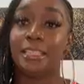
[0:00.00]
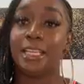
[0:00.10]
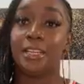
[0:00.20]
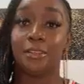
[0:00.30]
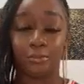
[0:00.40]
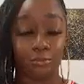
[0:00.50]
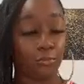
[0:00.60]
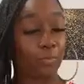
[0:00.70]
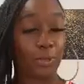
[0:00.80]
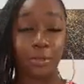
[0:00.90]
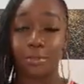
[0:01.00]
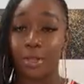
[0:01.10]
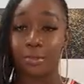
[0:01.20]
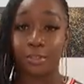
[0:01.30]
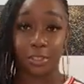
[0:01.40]
thing for you to be
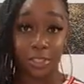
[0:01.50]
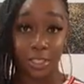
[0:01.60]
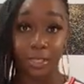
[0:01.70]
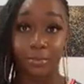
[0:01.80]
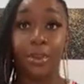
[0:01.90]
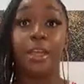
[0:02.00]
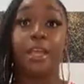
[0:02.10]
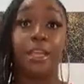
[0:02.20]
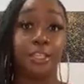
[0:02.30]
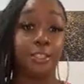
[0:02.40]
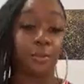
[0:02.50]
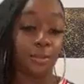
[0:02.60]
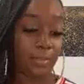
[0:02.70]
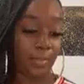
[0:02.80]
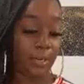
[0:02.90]
able to achieve in the
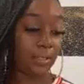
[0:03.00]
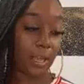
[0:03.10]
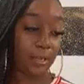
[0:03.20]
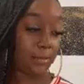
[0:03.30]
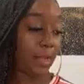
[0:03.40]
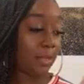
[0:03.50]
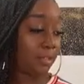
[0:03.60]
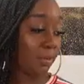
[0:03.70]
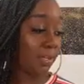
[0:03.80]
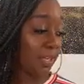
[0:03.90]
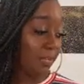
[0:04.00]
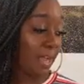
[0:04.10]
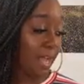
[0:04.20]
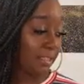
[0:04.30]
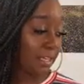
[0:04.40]
shortest amount of time. So I'm going to give you
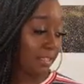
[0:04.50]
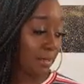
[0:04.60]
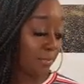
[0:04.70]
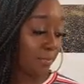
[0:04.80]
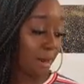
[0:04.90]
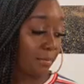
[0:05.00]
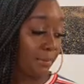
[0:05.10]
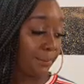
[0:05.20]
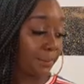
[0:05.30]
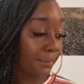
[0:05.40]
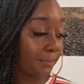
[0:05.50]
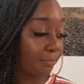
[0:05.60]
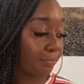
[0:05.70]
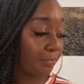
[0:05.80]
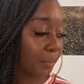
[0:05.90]
guys an example problem,
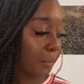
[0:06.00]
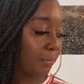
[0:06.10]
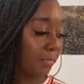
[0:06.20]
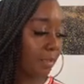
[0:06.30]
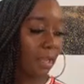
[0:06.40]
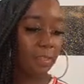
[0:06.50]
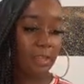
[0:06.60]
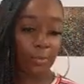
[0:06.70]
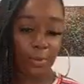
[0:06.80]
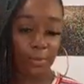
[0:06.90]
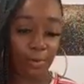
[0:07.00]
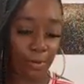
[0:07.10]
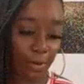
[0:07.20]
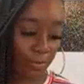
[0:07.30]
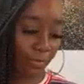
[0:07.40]
and then we will
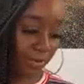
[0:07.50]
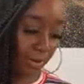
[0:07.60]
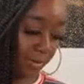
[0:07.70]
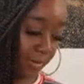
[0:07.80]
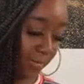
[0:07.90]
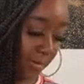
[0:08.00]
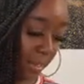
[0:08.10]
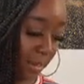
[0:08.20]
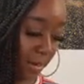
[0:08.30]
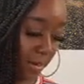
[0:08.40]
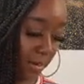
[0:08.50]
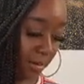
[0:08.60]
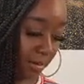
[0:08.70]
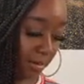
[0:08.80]
go from there.